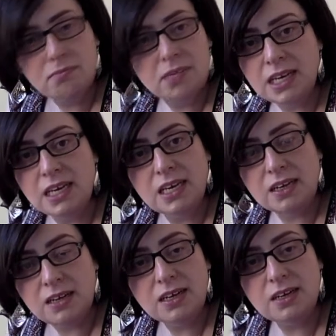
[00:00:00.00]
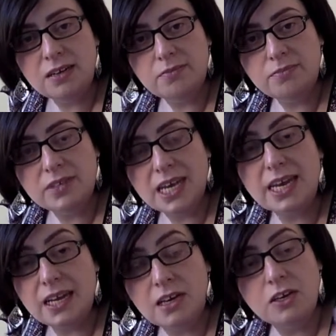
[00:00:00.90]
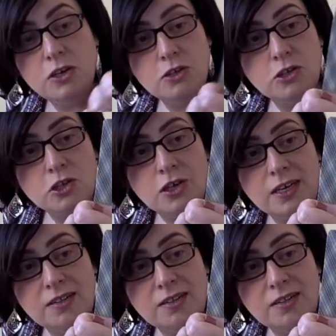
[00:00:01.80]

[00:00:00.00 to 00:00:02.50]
beginning, taking a new journey.